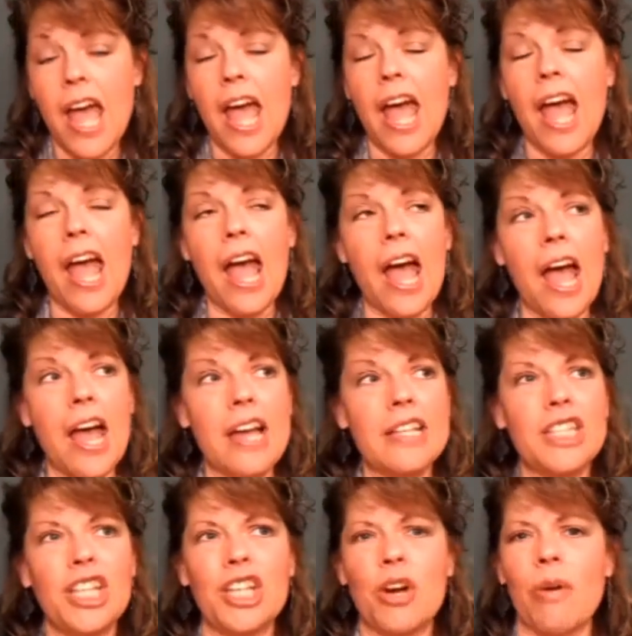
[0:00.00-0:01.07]

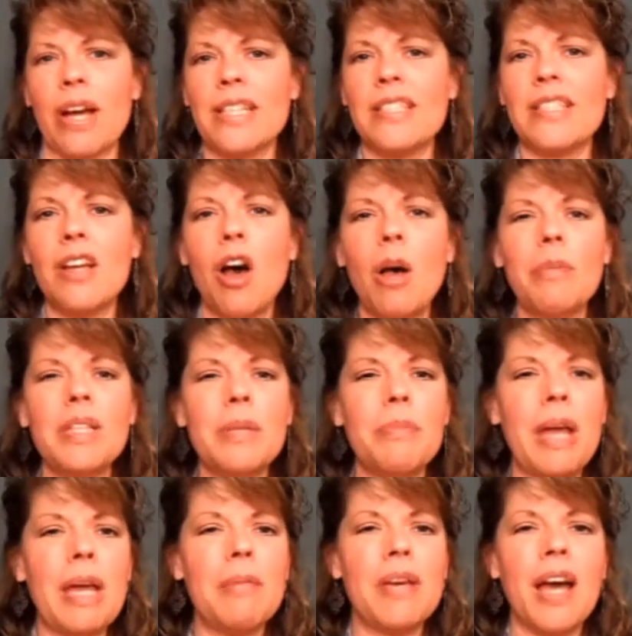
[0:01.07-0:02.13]
And, I saw them in the
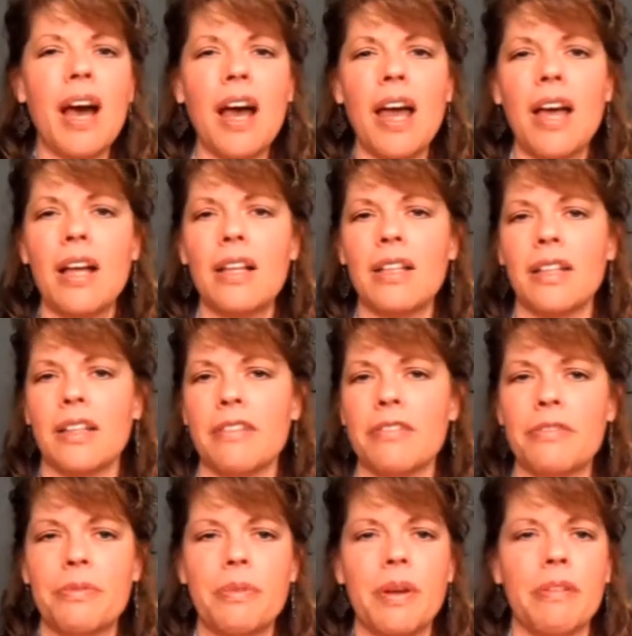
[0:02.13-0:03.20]
baby aisle
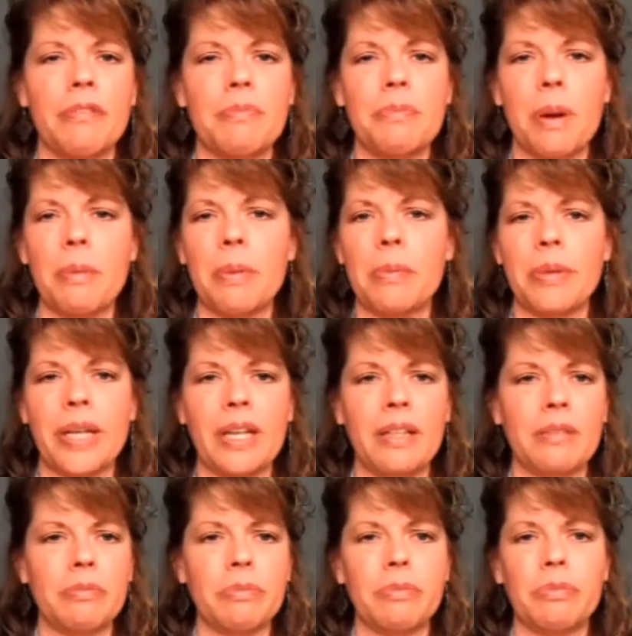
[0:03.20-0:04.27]
of
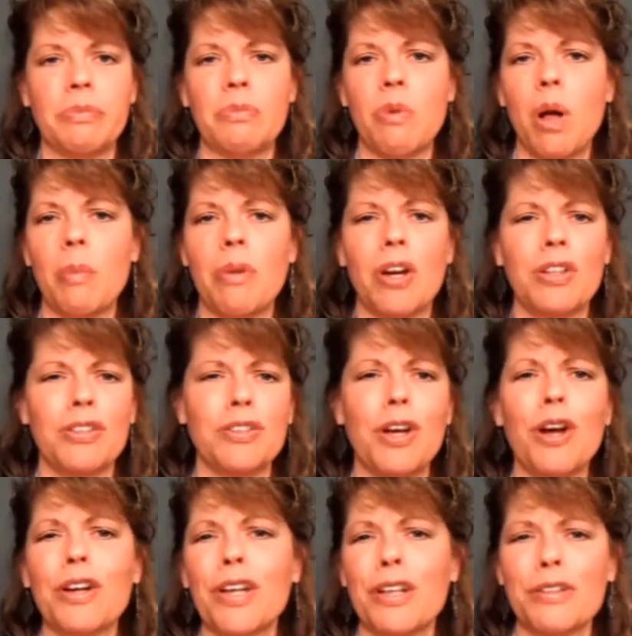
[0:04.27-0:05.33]
probably Walmart or
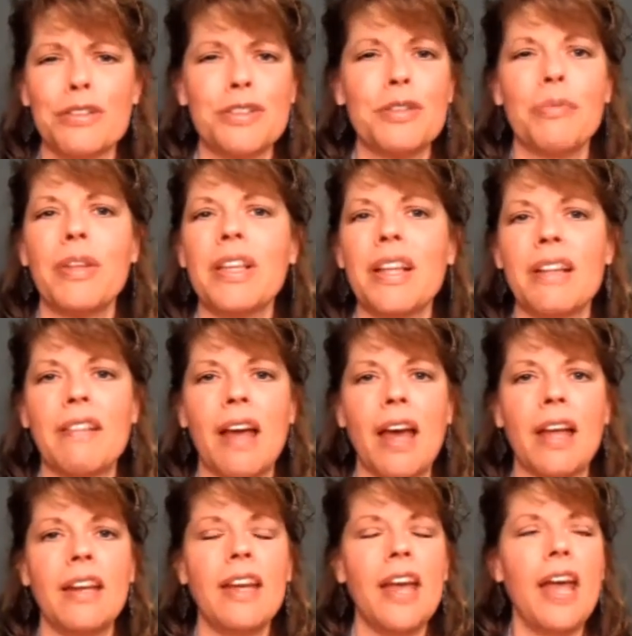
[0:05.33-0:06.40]
Target or something like
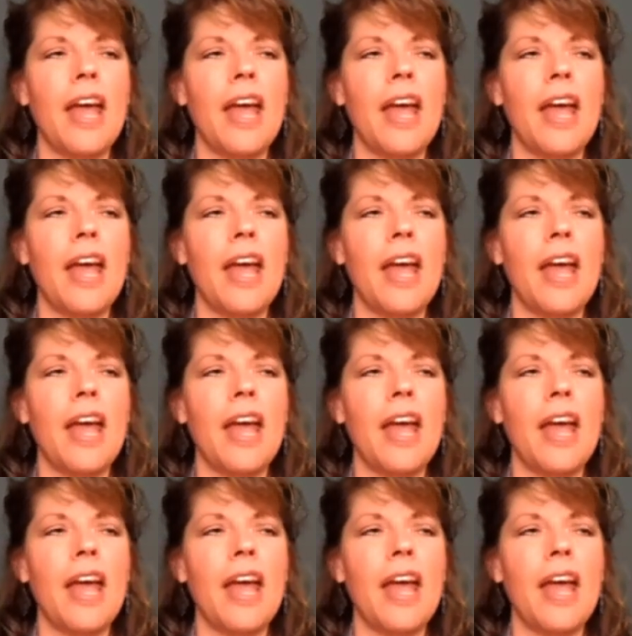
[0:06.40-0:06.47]
that.